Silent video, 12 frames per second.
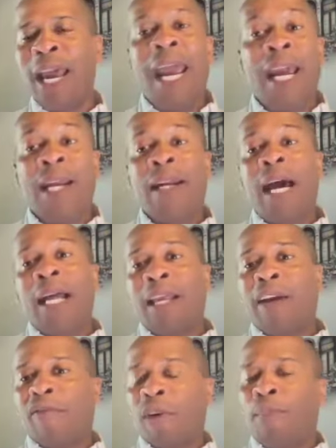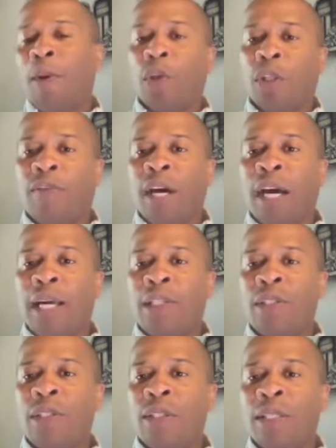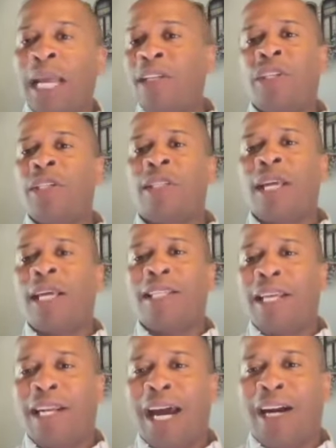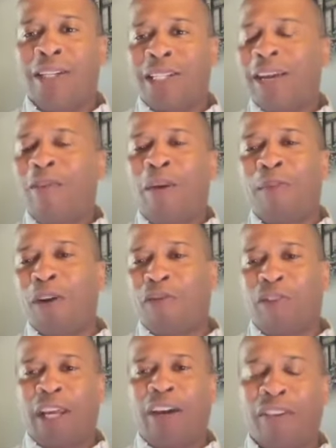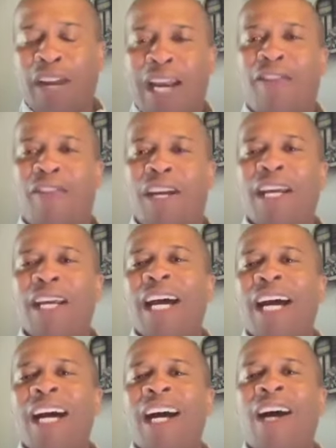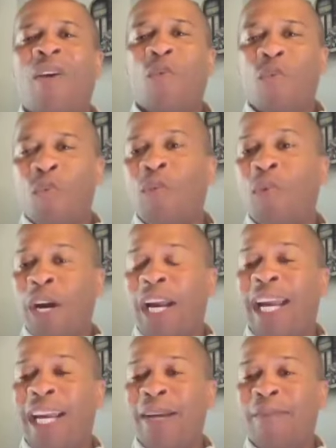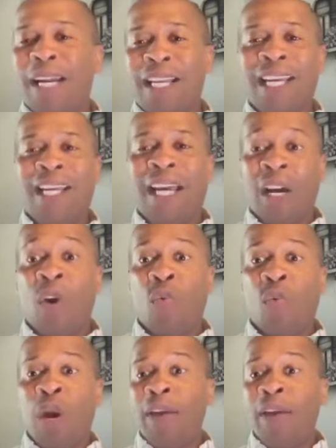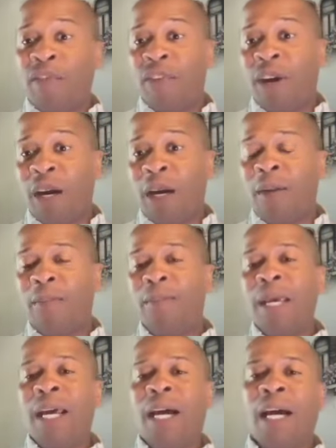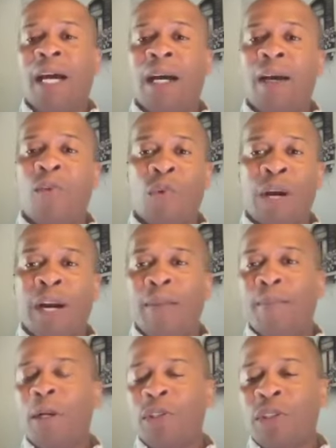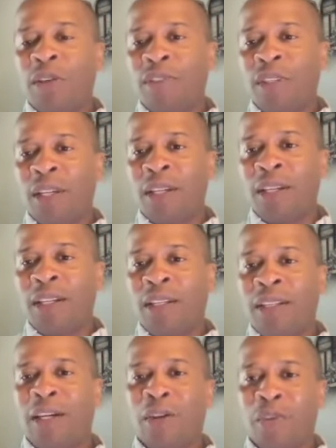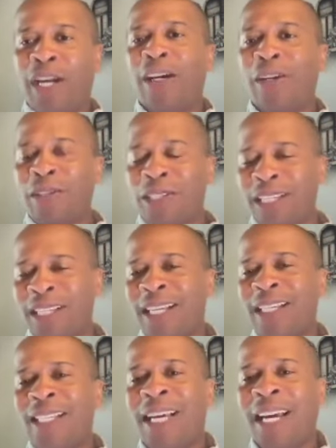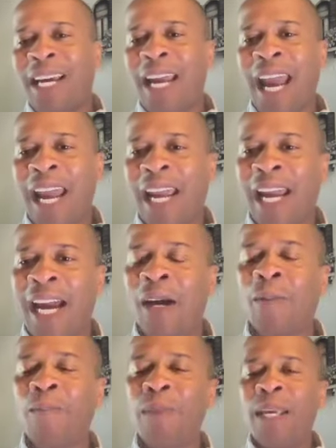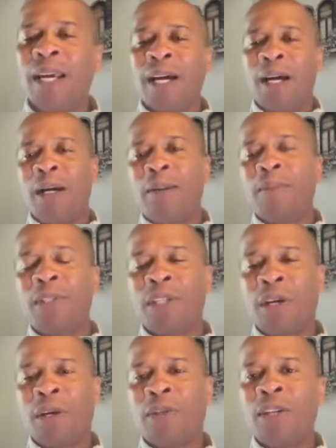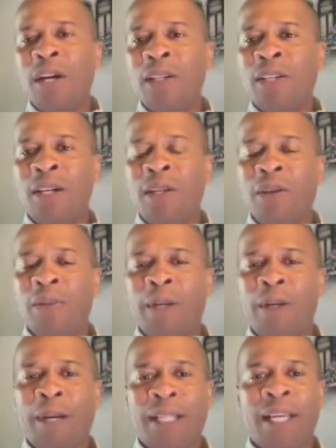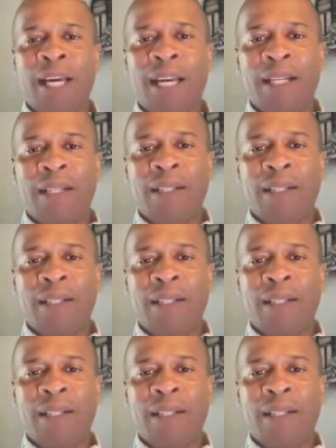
And I think for both of us, that just isn't our scene. We both live kind of, uh, a, when we're in Medellin, like away from uh, where most of the, the gringos, as they say, hang out. Um, so talk talk a little bit about that.